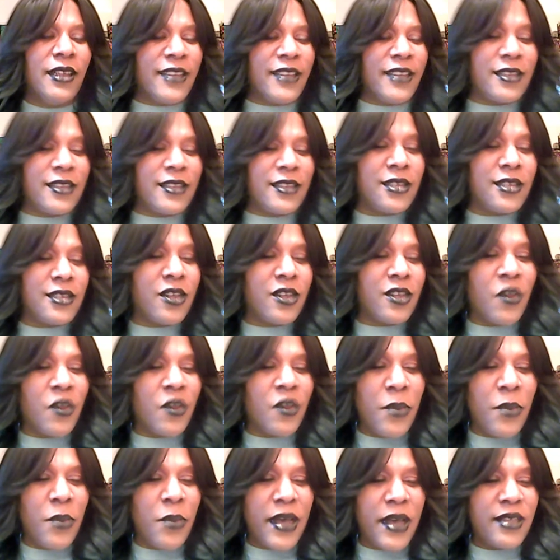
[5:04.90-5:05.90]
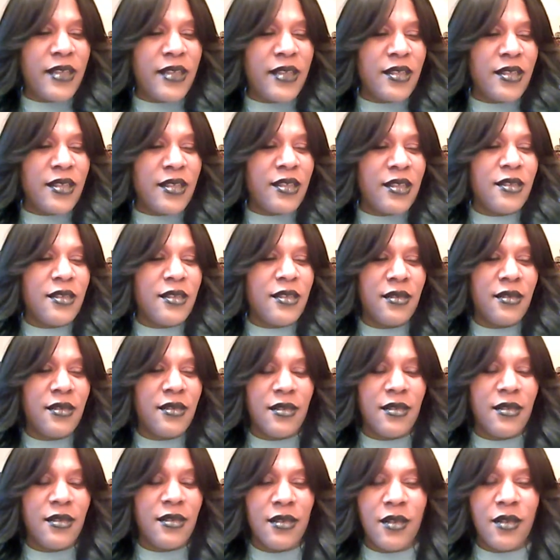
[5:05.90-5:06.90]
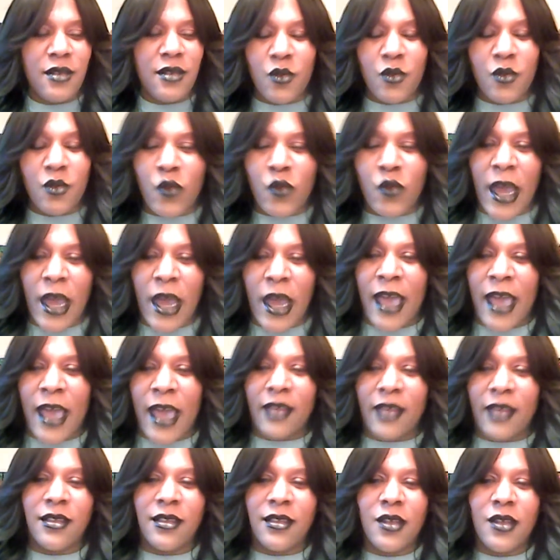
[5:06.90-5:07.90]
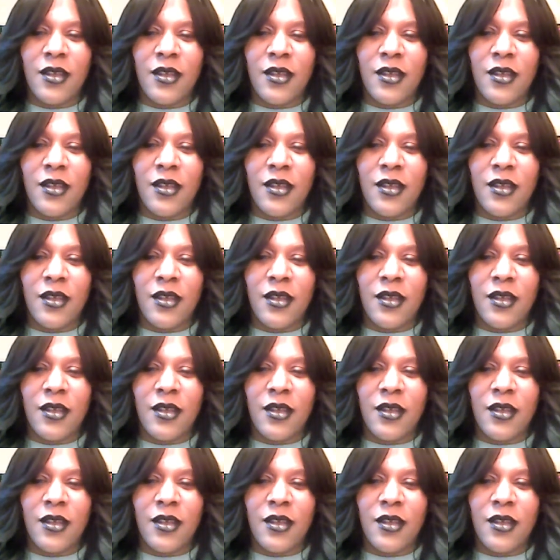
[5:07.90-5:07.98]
That's still the best rant